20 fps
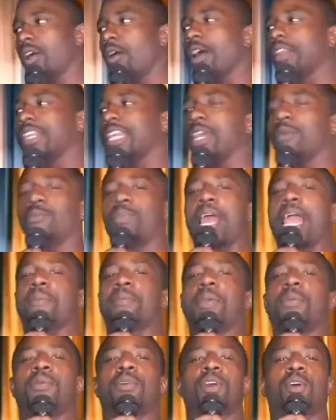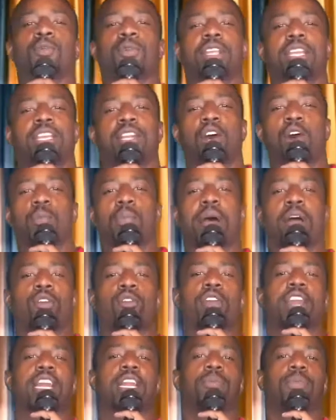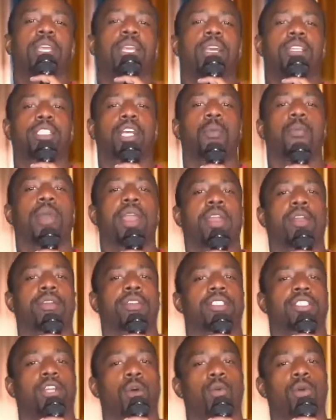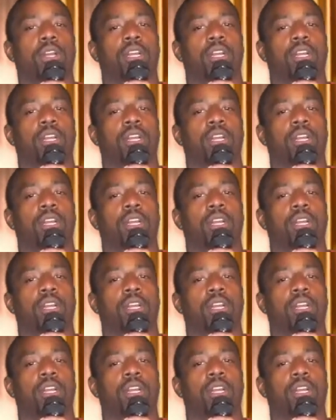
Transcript: know, I think black people don't really know about credit because our parents don't